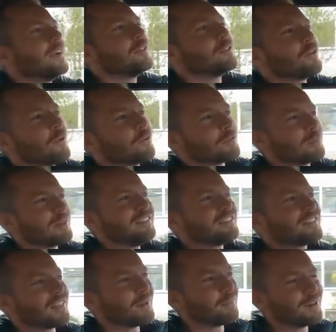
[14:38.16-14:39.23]
I thought that was a
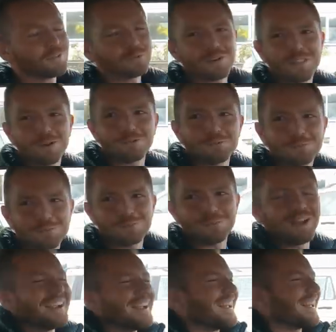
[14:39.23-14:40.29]
police car though, but it's one of those,
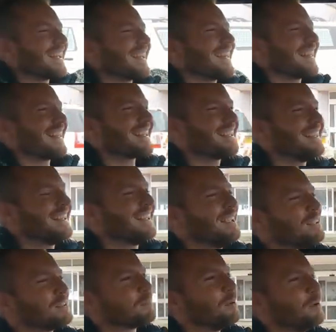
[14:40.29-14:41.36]

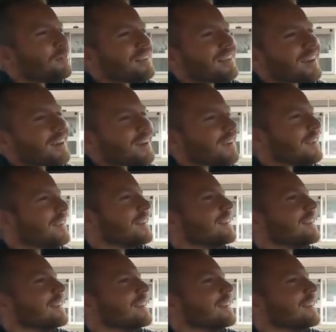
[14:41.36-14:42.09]
it's a movie car.